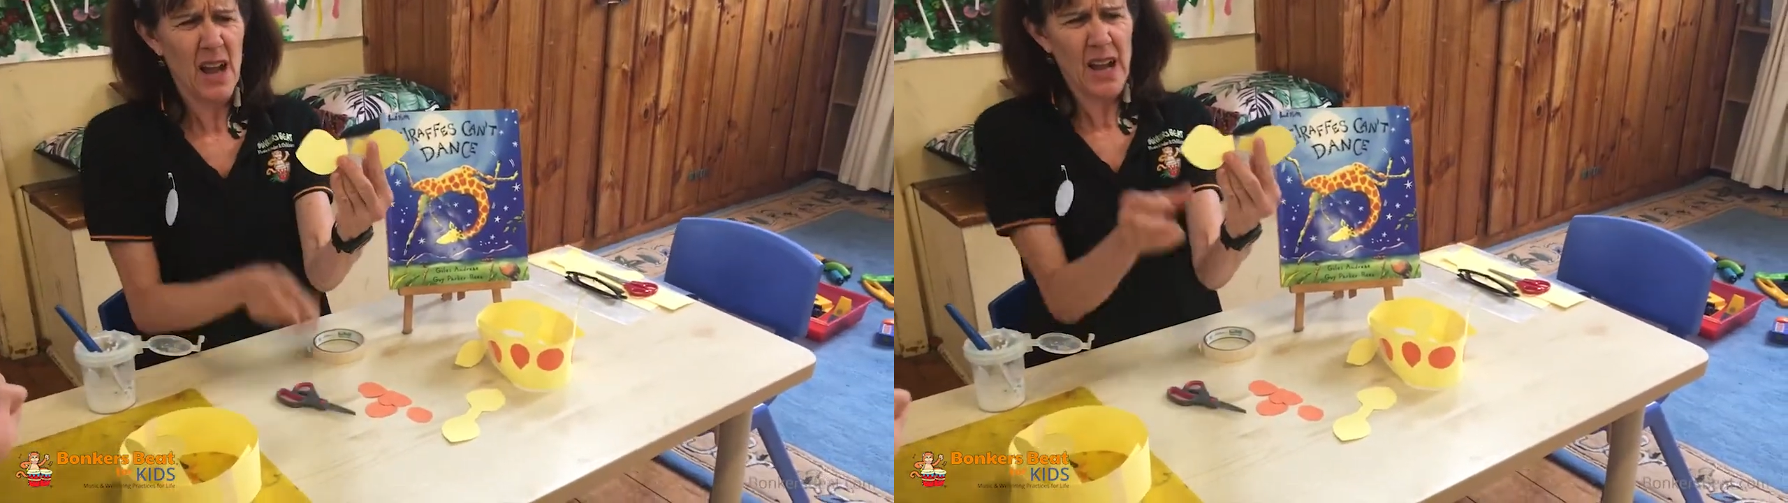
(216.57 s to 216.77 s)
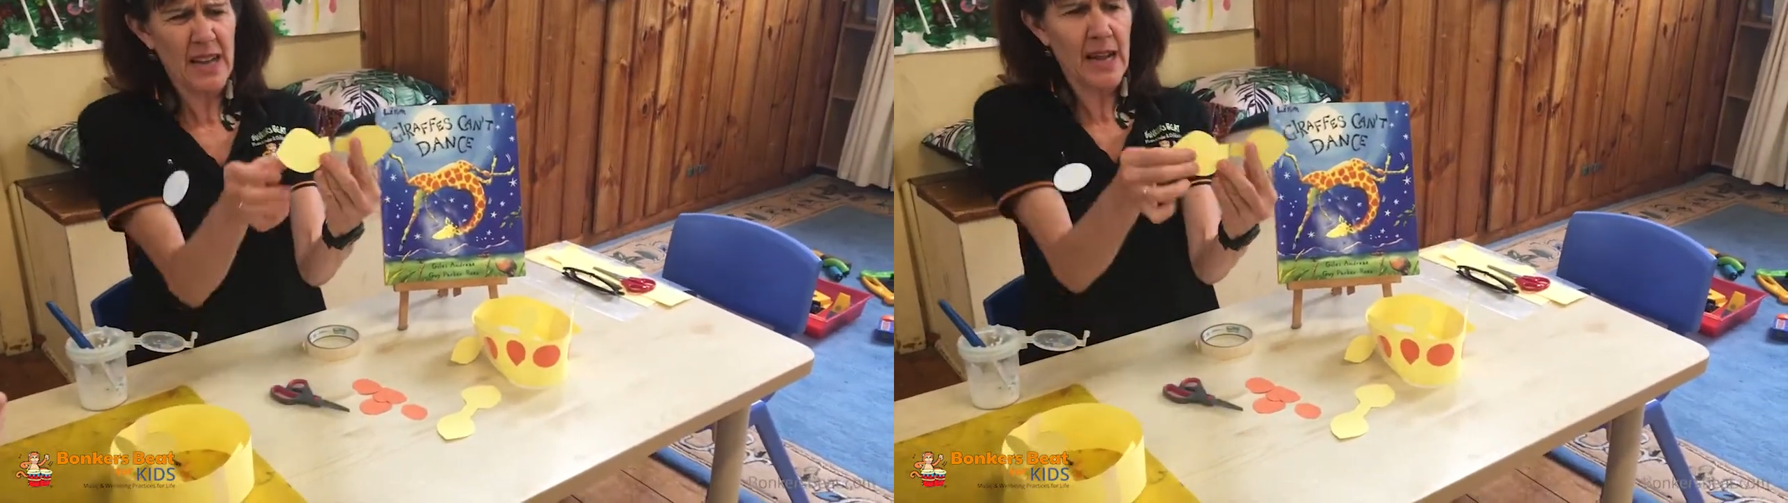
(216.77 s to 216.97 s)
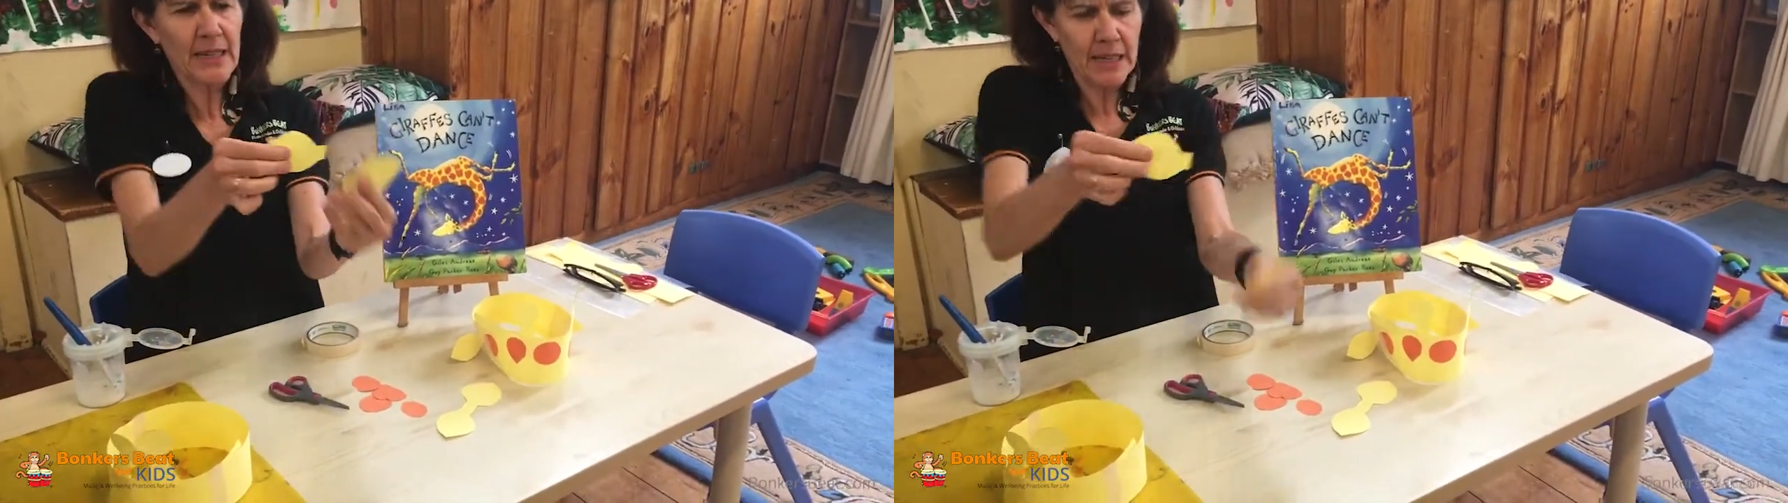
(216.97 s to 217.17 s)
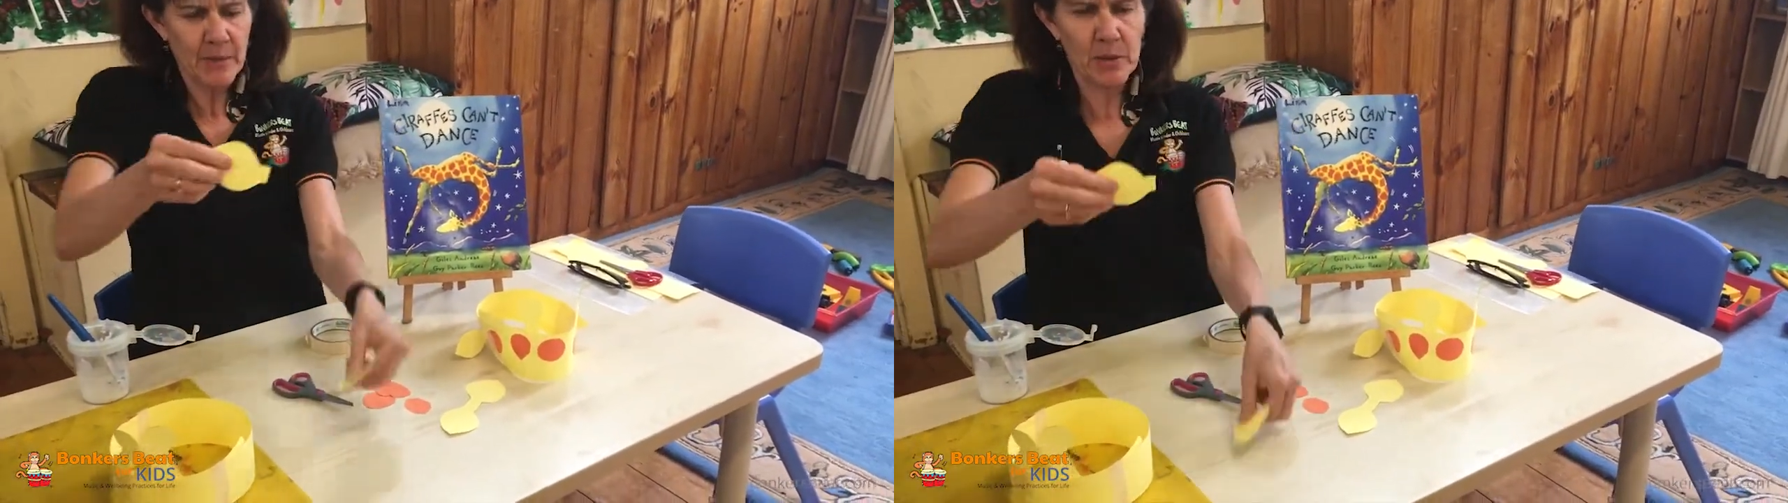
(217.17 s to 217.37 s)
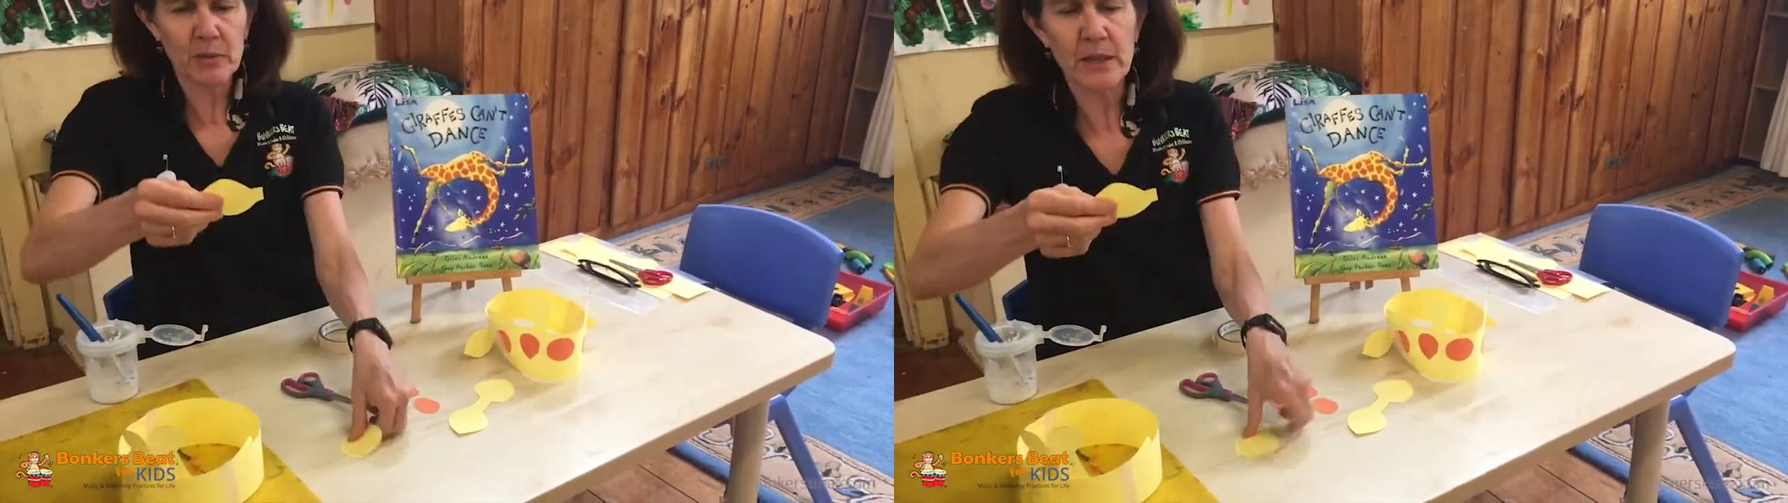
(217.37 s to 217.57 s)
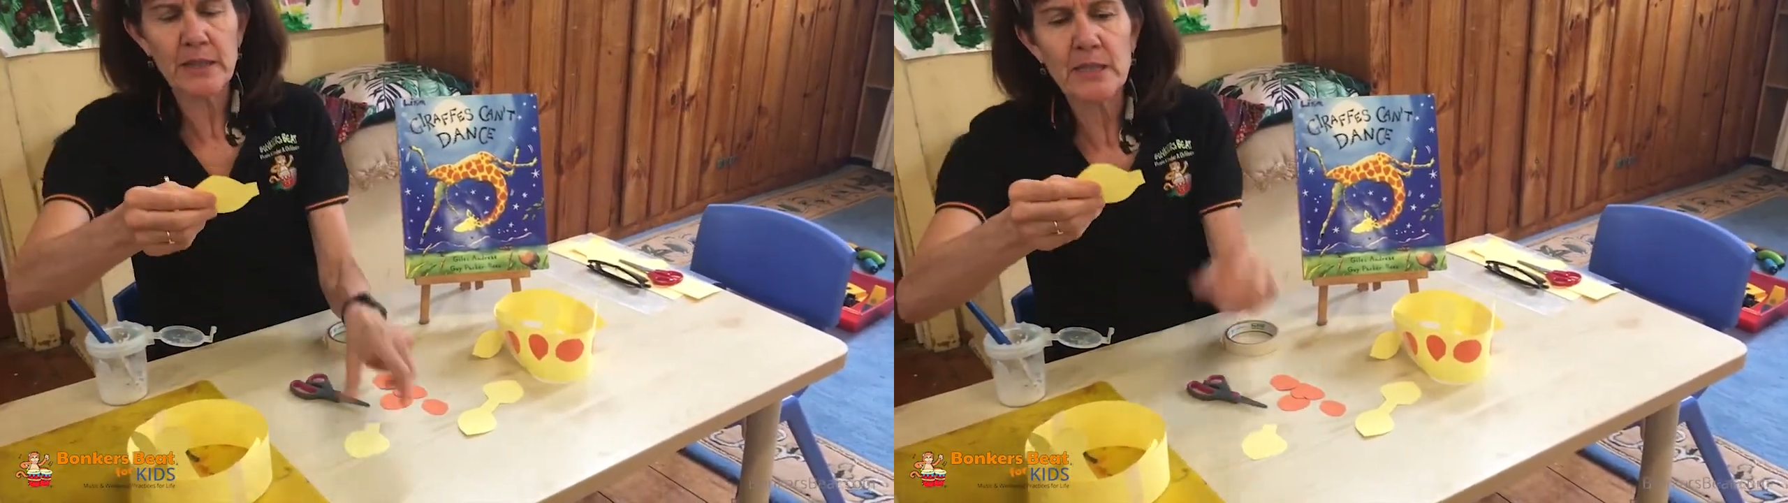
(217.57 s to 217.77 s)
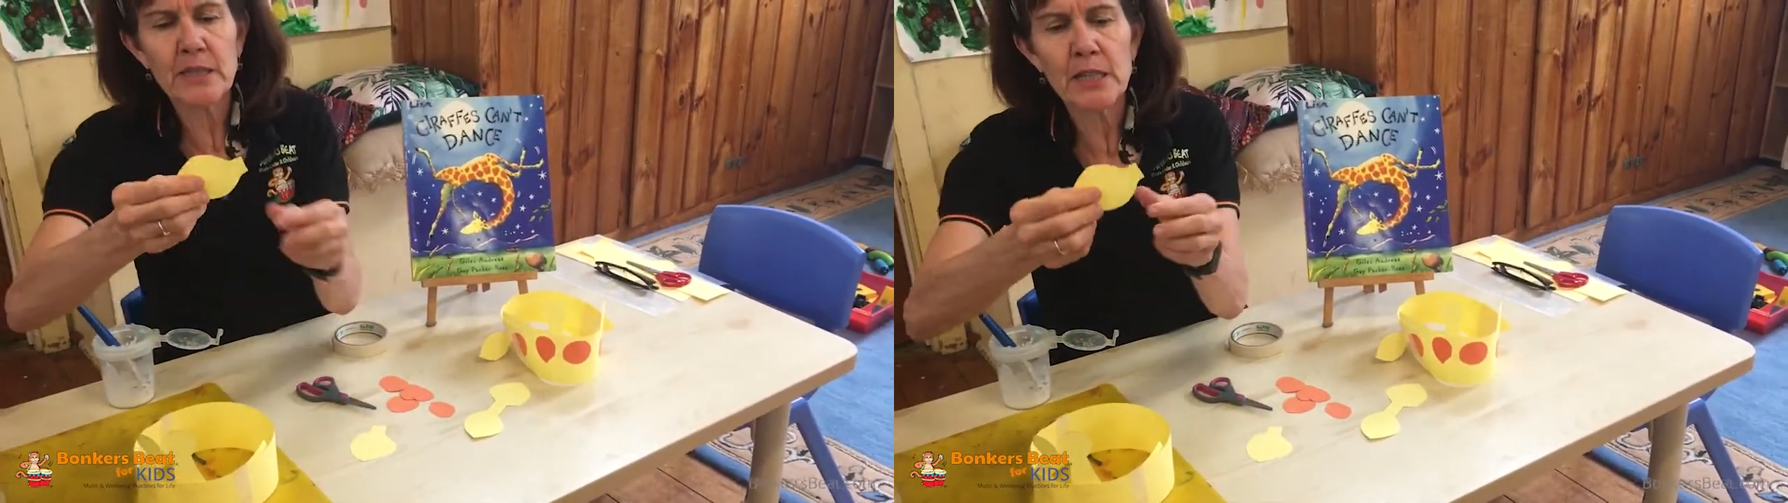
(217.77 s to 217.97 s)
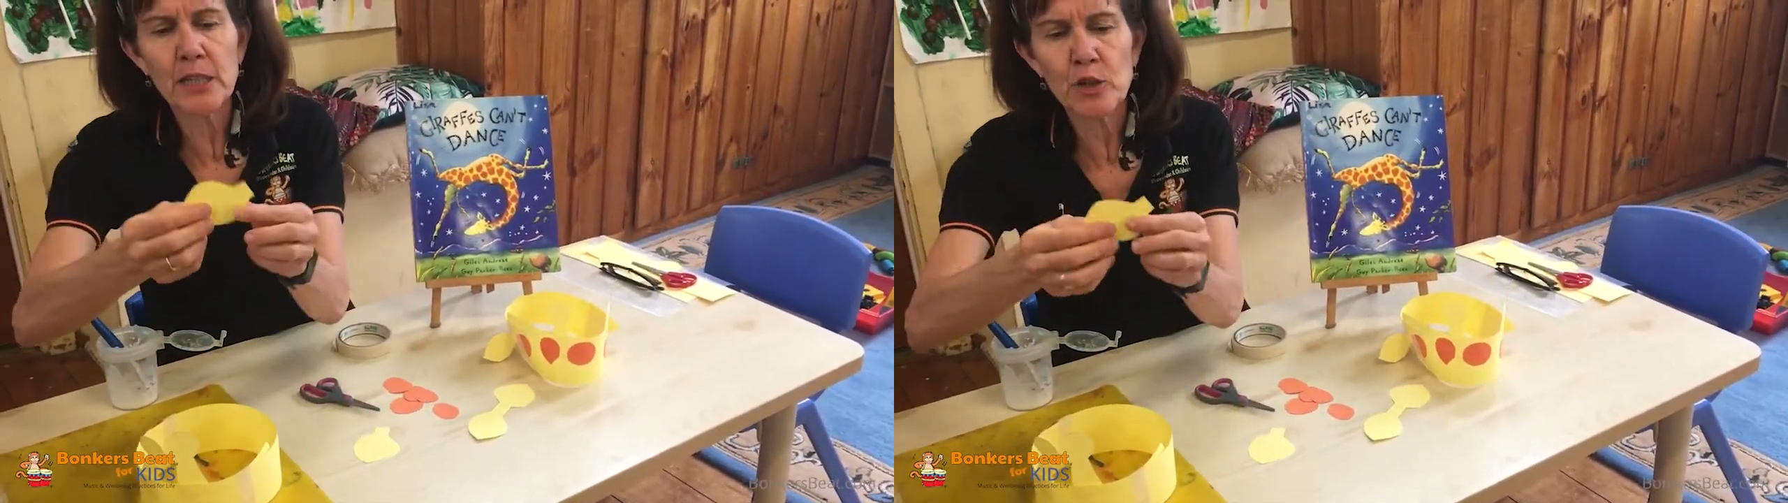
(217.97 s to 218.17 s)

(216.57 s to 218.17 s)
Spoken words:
I cut in the middle. Now this is a